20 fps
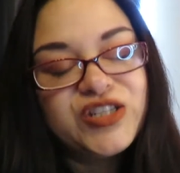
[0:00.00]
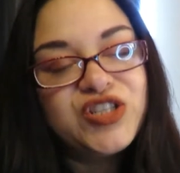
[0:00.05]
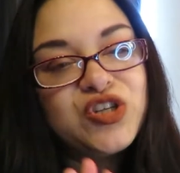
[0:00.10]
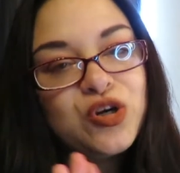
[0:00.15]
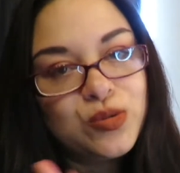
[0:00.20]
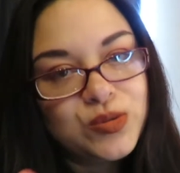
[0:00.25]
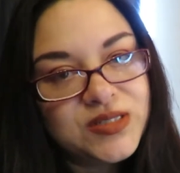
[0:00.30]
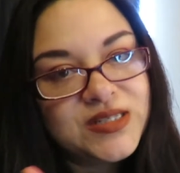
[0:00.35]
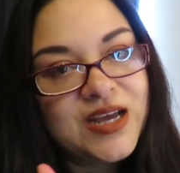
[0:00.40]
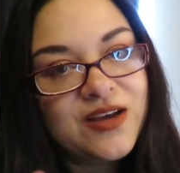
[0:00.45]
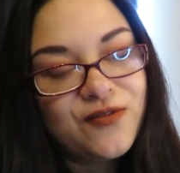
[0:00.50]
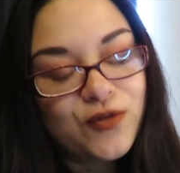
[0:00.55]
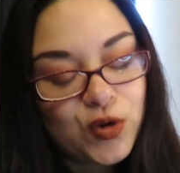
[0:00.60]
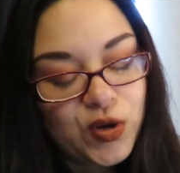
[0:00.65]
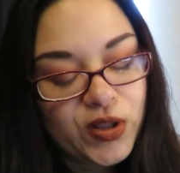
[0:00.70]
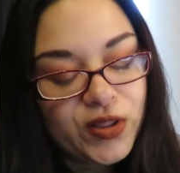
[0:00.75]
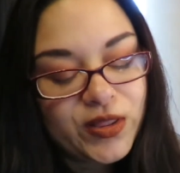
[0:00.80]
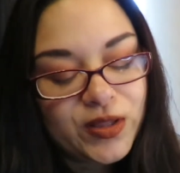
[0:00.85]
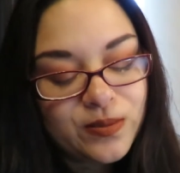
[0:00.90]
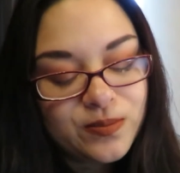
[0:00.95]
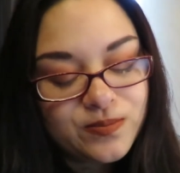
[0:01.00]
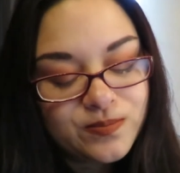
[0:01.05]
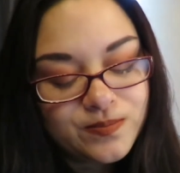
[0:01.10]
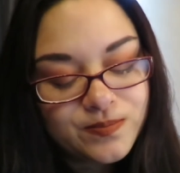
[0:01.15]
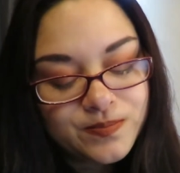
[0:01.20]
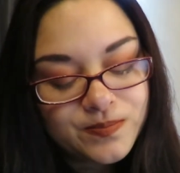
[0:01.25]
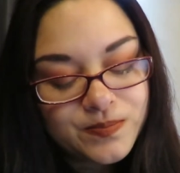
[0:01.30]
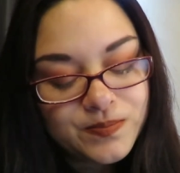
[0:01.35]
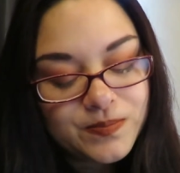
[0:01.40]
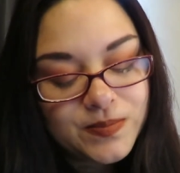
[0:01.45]
don't have all of
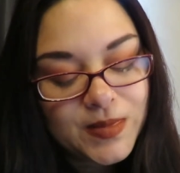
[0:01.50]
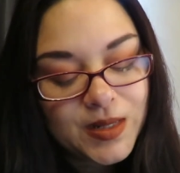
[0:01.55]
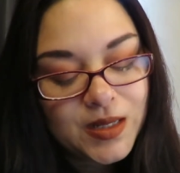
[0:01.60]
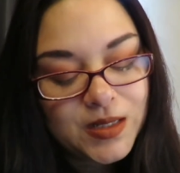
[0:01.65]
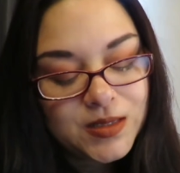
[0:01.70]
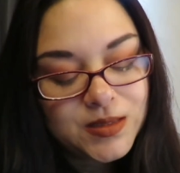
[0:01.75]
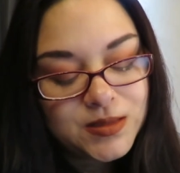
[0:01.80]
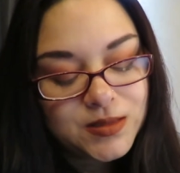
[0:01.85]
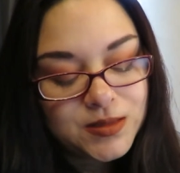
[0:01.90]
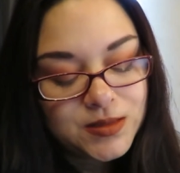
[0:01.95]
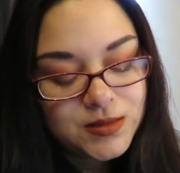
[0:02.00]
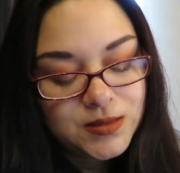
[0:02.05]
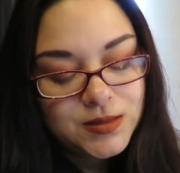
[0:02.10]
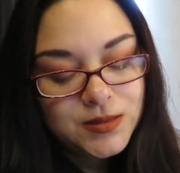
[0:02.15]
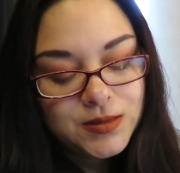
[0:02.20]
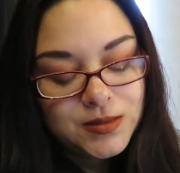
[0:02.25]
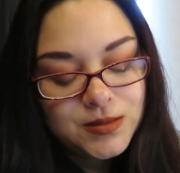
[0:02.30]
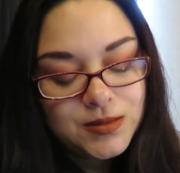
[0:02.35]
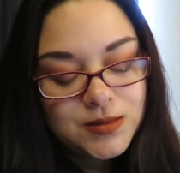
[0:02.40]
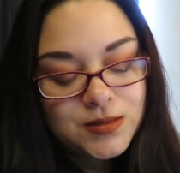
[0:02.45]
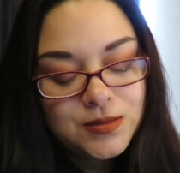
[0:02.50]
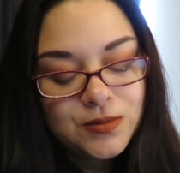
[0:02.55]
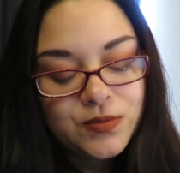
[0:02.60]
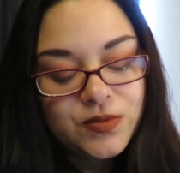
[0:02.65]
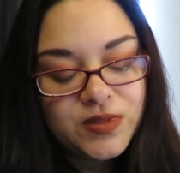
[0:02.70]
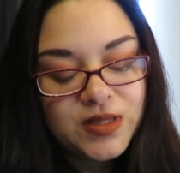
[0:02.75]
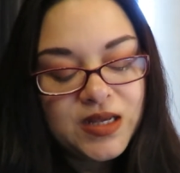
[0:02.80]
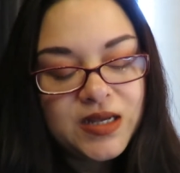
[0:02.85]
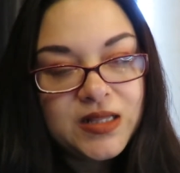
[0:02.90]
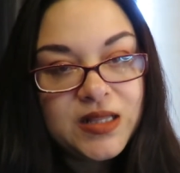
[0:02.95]
them.
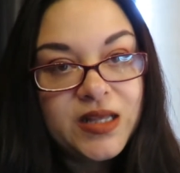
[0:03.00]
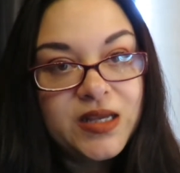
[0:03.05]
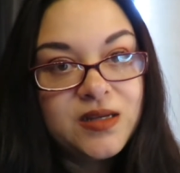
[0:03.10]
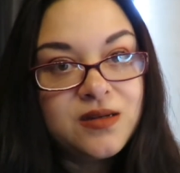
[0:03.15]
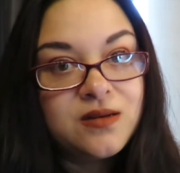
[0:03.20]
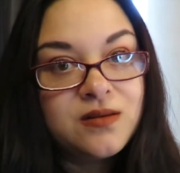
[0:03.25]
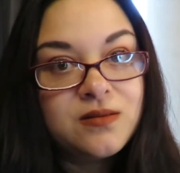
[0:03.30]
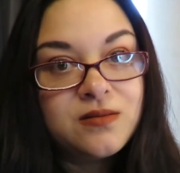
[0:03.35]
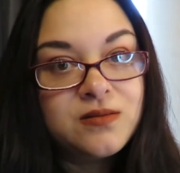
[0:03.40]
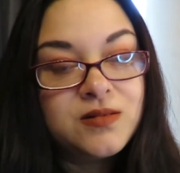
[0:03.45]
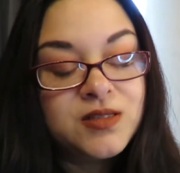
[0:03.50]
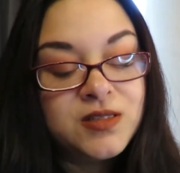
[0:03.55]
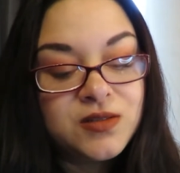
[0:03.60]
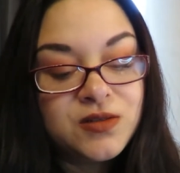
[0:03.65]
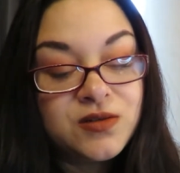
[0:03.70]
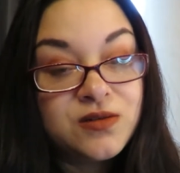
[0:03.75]
Don't think like, oh, this